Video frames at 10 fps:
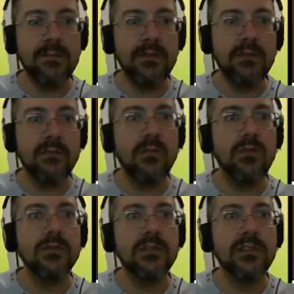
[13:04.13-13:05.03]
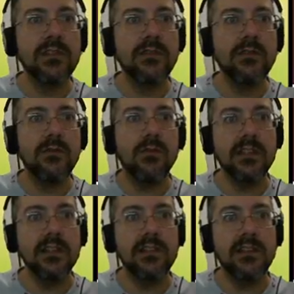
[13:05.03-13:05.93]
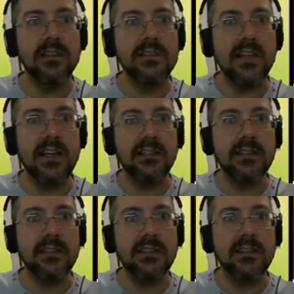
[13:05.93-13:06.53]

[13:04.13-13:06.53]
put on mode 1 instead.